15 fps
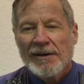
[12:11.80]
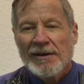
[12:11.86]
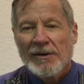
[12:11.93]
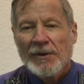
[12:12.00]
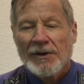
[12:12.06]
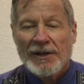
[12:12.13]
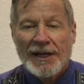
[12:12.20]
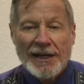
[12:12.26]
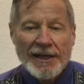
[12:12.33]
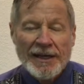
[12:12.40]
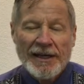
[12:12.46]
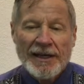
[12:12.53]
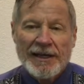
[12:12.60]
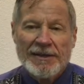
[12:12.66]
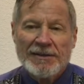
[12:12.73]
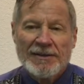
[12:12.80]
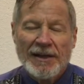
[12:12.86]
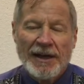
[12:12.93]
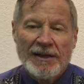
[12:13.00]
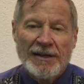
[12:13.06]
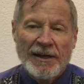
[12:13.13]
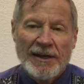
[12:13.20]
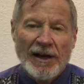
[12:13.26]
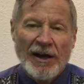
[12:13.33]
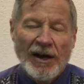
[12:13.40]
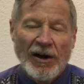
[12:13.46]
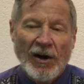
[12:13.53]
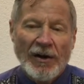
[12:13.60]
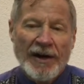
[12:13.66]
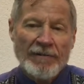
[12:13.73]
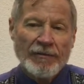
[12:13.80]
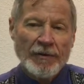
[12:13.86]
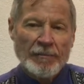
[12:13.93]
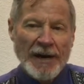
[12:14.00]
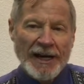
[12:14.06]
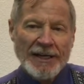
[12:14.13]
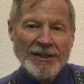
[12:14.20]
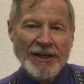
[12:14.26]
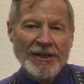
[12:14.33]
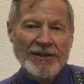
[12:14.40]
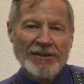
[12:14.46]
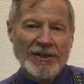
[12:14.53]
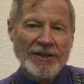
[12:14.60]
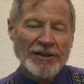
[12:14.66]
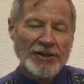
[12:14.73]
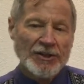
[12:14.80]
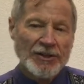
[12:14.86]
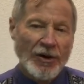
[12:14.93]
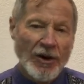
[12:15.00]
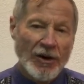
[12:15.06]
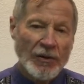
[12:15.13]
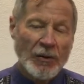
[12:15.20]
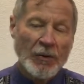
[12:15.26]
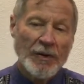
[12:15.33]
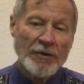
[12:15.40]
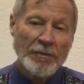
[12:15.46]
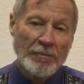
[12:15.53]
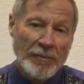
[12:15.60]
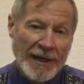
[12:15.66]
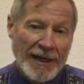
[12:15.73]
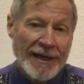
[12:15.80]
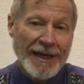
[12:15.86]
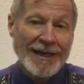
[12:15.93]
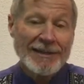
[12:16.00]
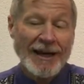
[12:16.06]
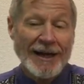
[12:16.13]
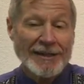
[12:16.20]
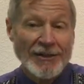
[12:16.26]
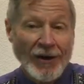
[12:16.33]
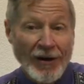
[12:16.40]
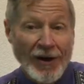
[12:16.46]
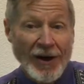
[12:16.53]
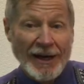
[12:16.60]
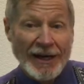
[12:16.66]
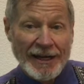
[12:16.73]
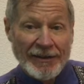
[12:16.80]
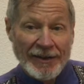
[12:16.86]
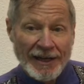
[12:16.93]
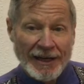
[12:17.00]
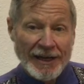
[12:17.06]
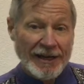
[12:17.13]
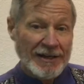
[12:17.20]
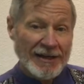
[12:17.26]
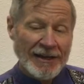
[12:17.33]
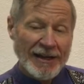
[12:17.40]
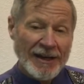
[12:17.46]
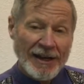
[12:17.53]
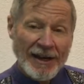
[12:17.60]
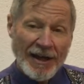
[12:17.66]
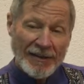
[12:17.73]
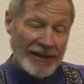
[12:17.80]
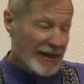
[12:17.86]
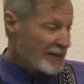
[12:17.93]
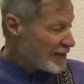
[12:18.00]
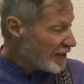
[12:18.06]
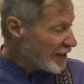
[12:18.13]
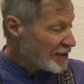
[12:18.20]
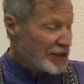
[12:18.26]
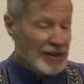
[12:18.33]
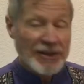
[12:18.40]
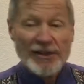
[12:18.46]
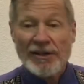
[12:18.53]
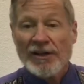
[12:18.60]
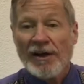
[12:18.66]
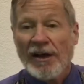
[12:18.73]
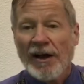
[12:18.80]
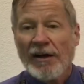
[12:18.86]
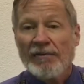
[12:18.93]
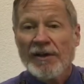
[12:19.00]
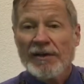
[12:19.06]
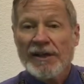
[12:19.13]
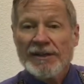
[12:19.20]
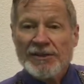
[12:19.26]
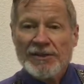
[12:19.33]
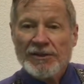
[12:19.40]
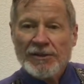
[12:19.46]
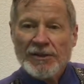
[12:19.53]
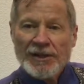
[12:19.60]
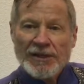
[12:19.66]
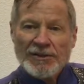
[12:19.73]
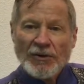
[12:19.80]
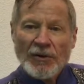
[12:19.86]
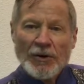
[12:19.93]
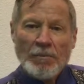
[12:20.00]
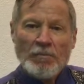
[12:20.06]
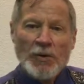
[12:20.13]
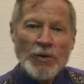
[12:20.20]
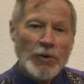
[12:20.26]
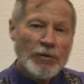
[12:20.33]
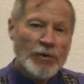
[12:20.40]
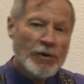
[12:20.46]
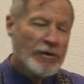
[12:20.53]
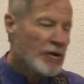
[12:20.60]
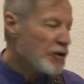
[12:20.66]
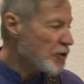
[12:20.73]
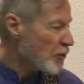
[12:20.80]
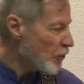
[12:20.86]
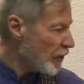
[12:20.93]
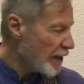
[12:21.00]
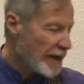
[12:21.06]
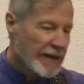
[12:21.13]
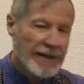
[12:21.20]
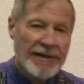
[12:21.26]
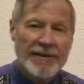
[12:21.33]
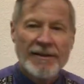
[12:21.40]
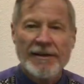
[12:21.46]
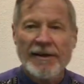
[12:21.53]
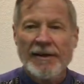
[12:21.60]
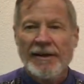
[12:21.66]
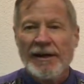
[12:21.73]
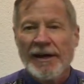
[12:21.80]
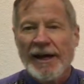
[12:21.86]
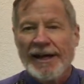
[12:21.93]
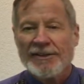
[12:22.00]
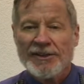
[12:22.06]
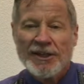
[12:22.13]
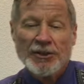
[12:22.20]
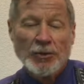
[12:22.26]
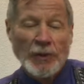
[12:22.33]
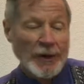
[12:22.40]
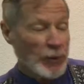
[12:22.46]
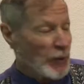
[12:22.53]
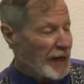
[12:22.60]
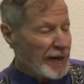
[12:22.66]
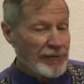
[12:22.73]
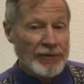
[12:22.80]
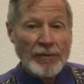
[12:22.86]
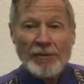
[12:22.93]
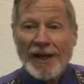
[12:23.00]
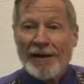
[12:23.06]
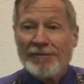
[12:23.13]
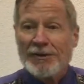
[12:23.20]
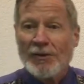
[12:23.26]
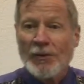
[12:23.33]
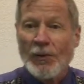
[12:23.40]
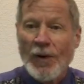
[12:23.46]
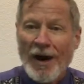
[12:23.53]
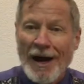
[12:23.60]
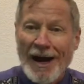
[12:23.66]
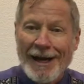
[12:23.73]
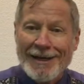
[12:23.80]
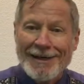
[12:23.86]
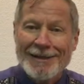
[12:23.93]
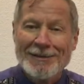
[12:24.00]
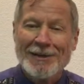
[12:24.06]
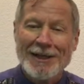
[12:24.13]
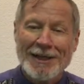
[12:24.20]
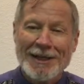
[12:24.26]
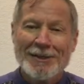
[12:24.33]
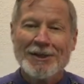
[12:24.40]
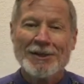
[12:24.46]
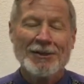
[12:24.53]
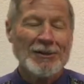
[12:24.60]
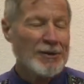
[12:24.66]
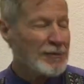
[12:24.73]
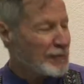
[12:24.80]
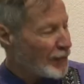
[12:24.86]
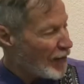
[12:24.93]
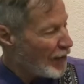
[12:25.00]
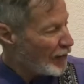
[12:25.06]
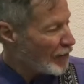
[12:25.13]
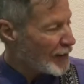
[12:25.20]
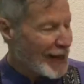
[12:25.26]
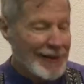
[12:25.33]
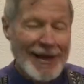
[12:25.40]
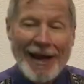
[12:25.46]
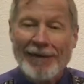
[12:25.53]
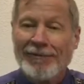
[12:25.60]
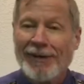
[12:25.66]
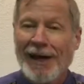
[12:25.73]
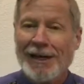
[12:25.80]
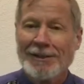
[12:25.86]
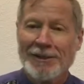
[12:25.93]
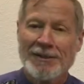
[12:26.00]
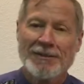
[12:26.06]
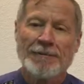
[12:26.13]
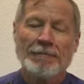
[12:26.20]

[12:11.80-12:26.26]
Well, the key is that our information is going to start with me as I talk, and then the attention of the listener is going to move to the screen. And since we read from left to right, it's the easiest to follow in that fashion.